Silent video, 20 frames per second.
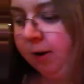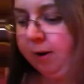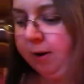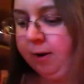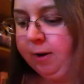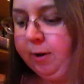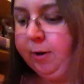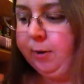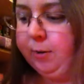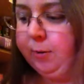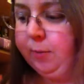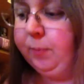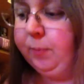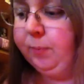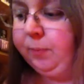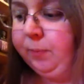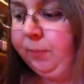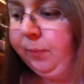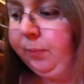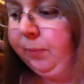
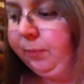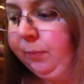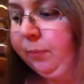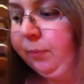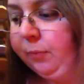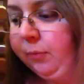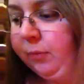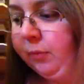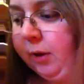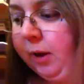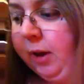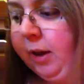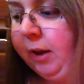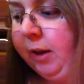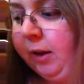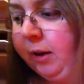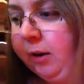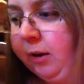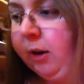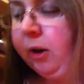Um,
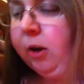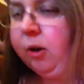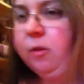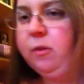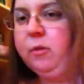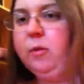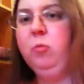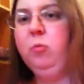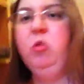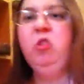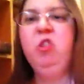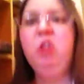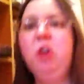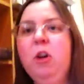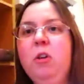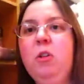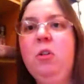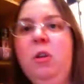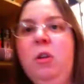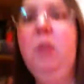and I got some
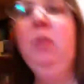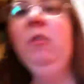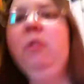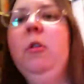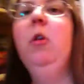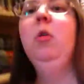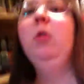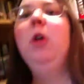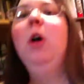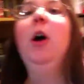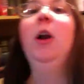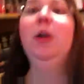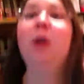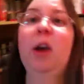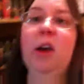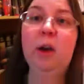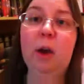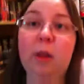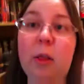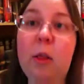chocolates. Oh, God,
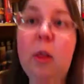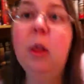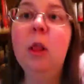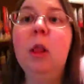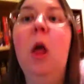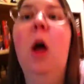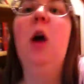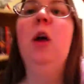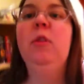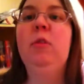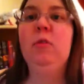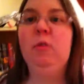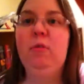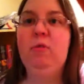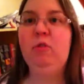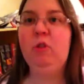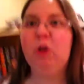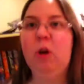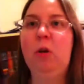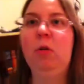I got lots
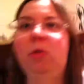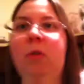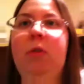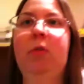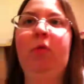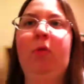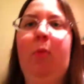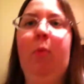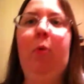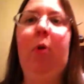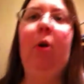of chocolates from